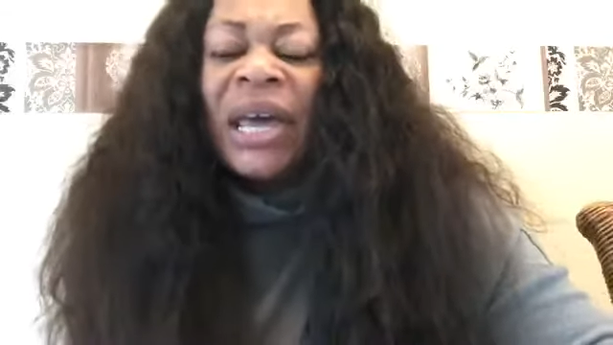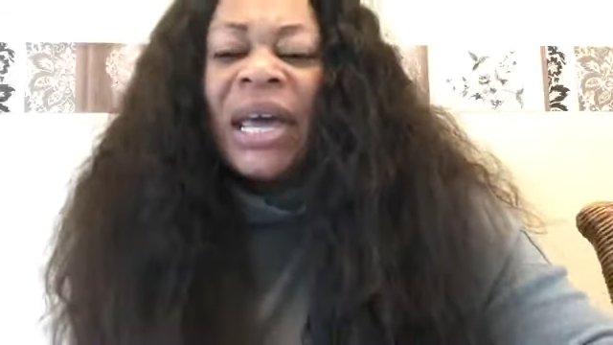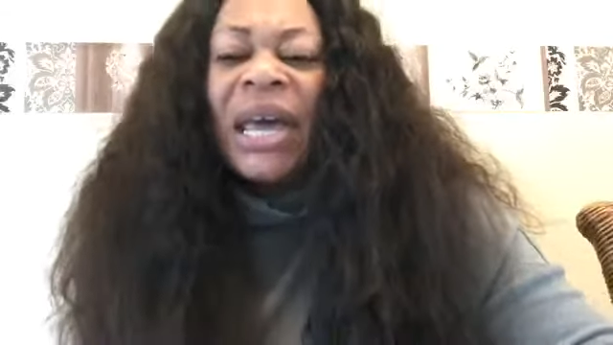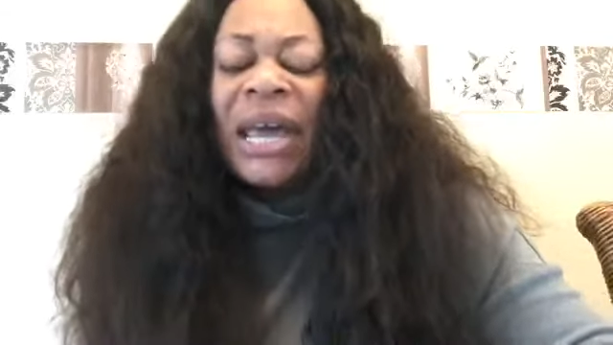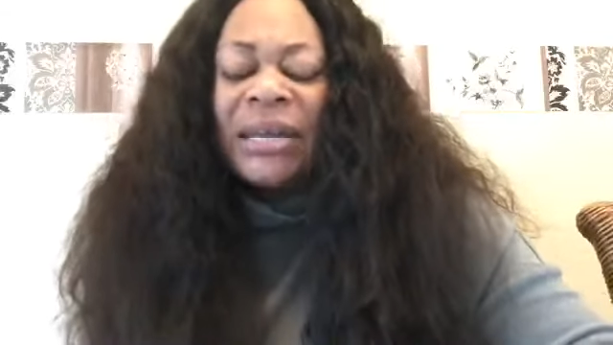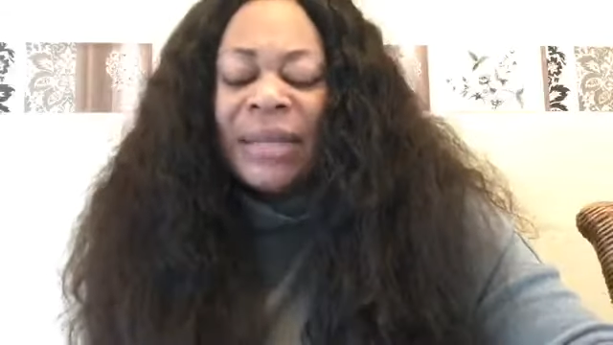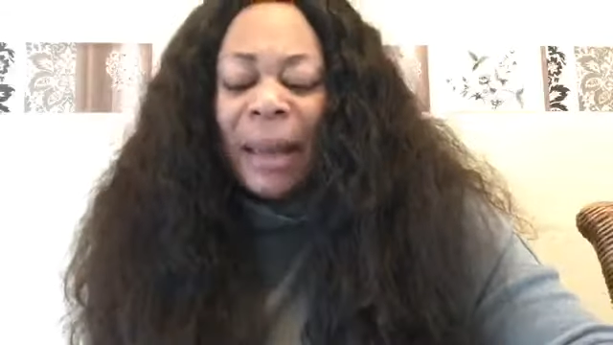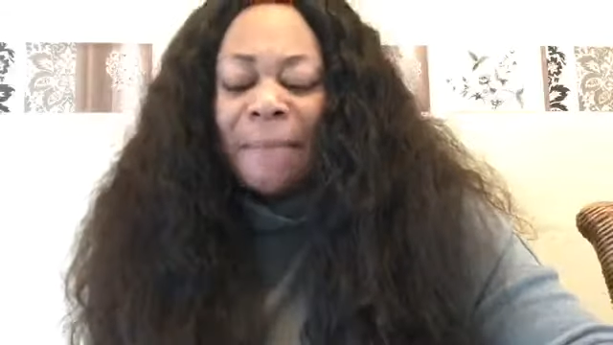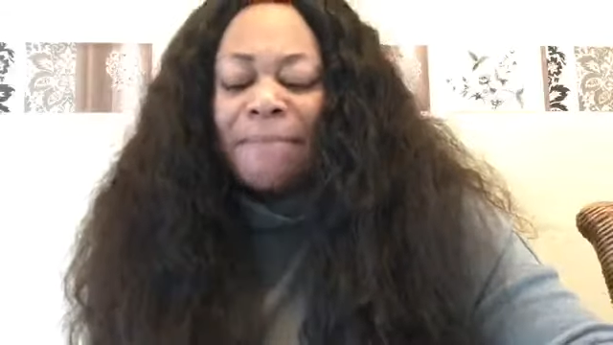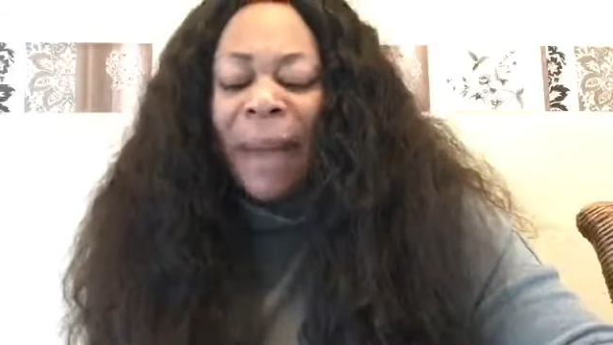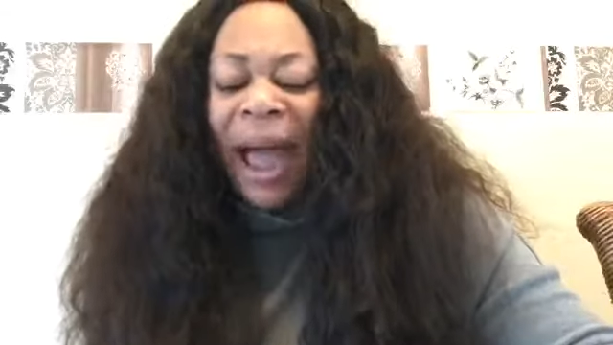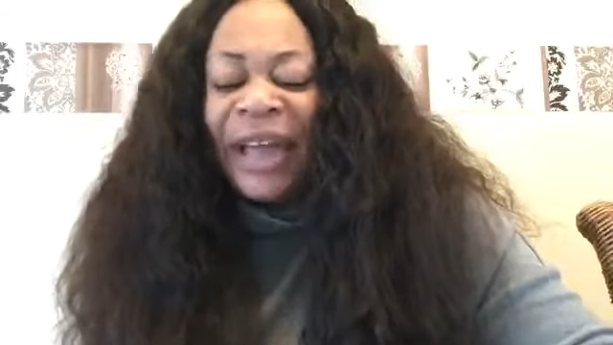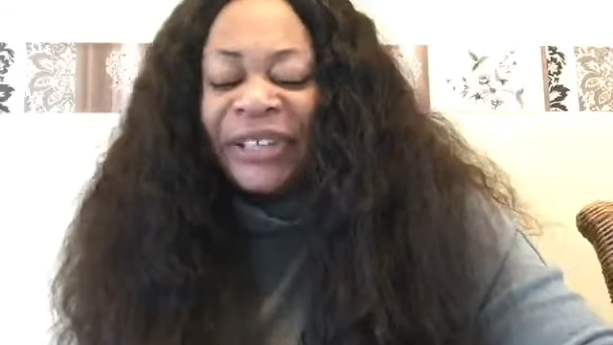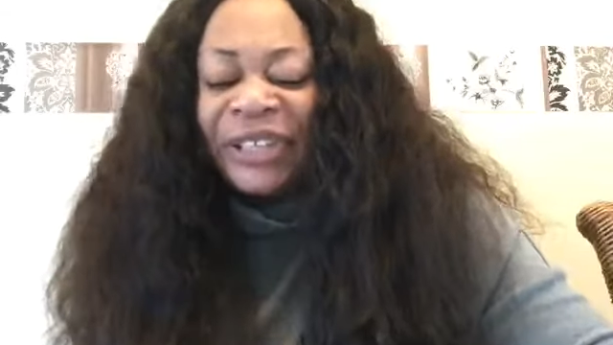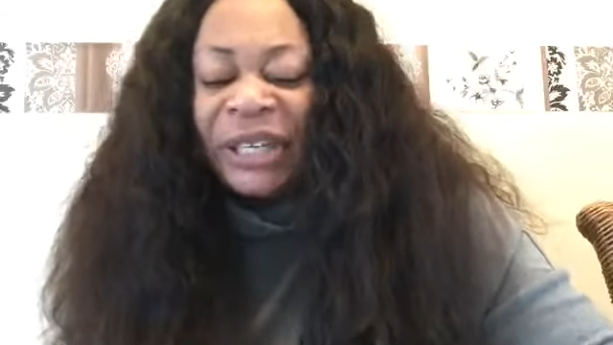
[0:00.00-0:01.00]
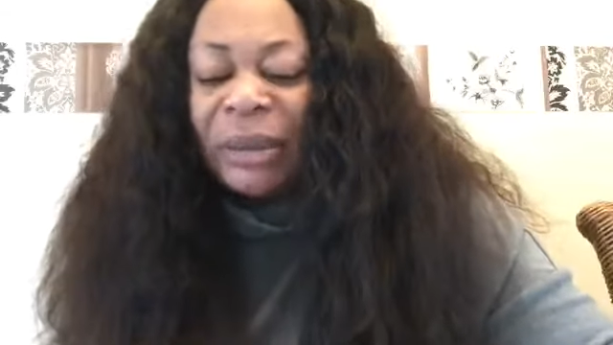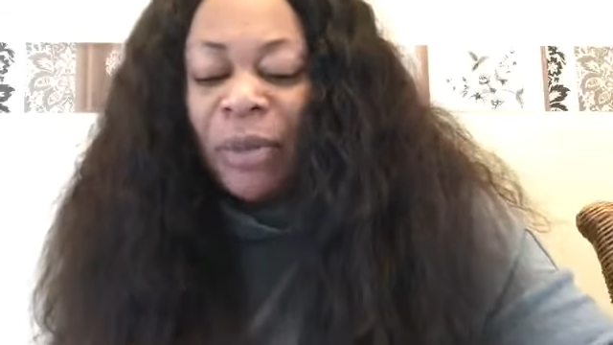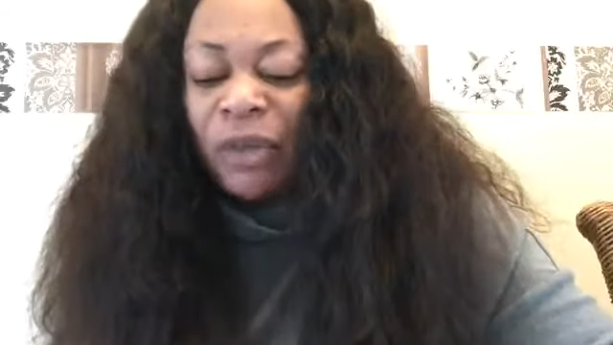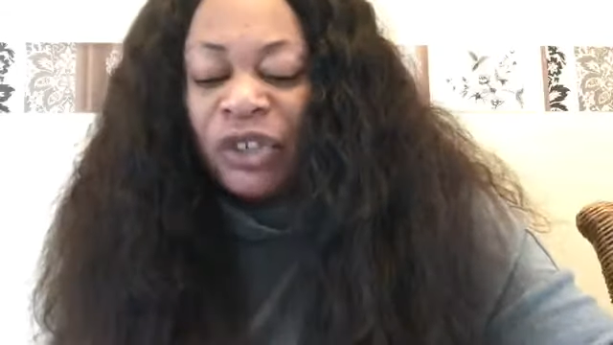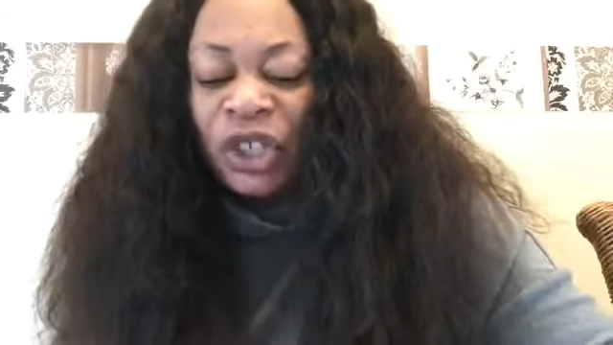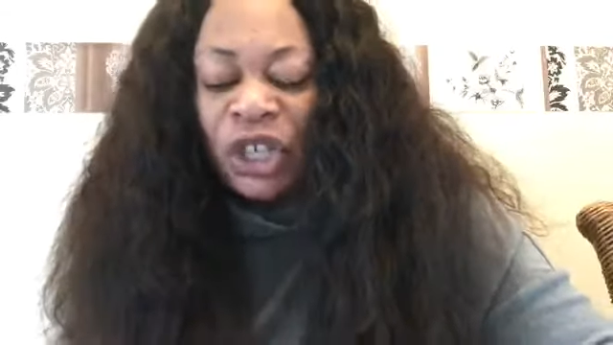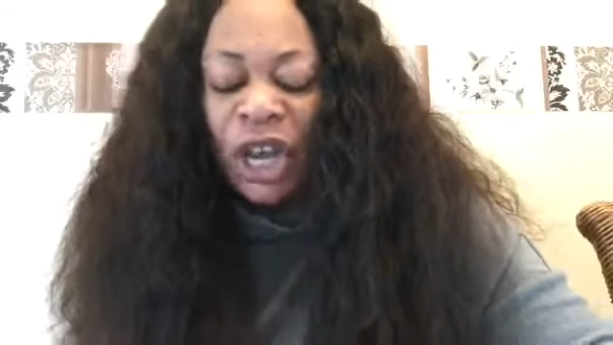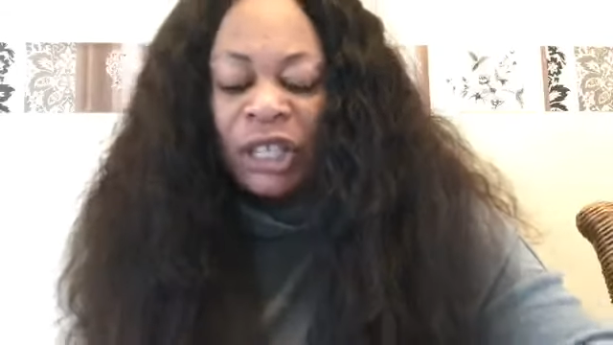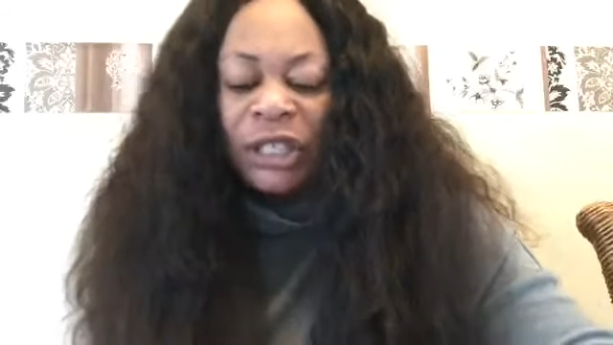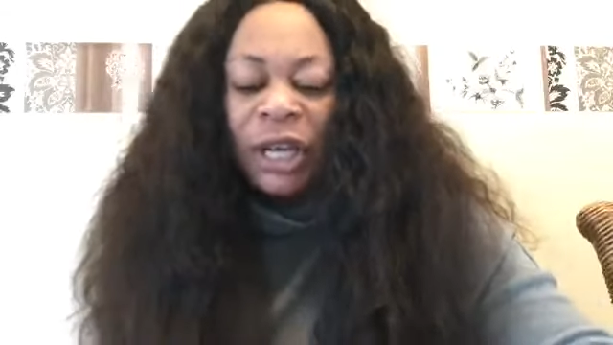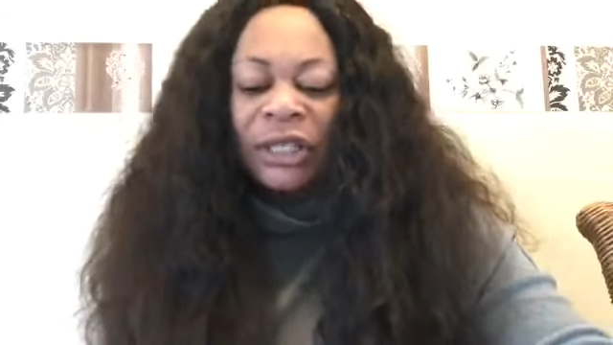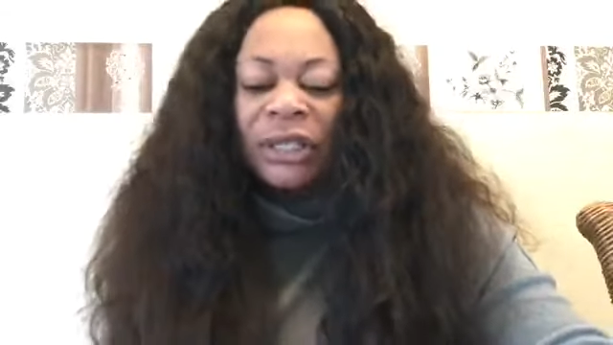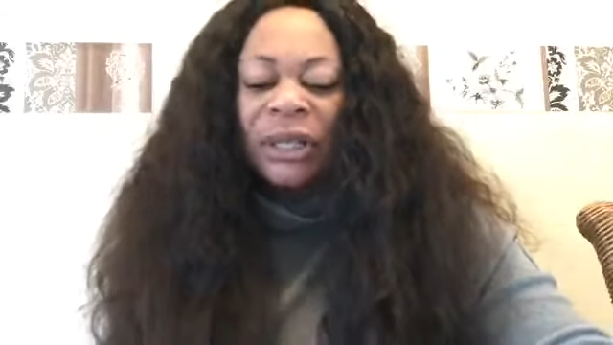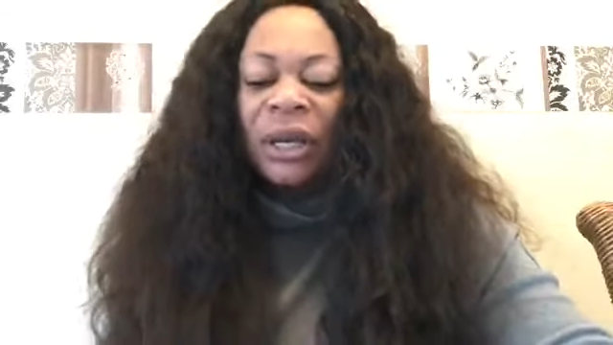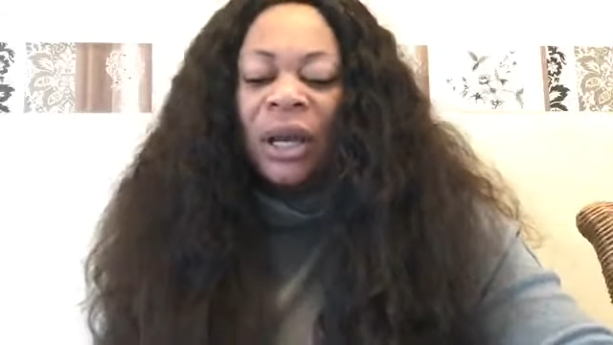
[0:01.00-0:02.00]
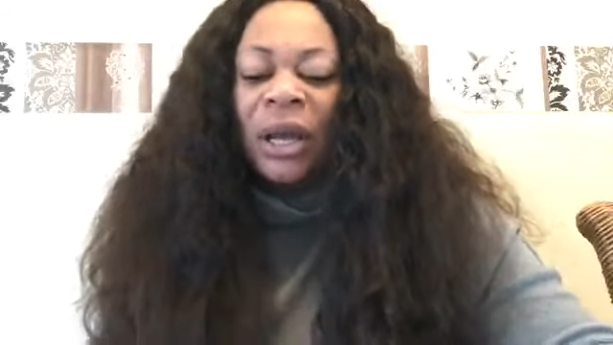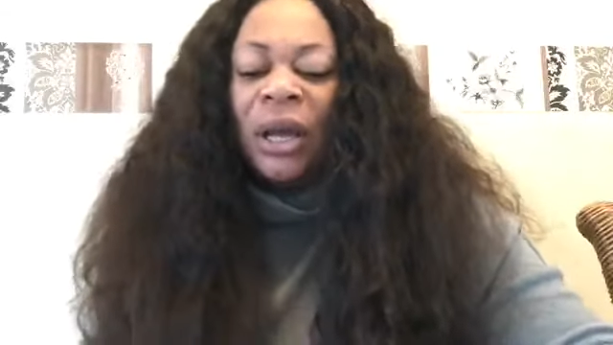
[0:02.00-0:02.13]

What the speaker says: In the mighty name of Jesus,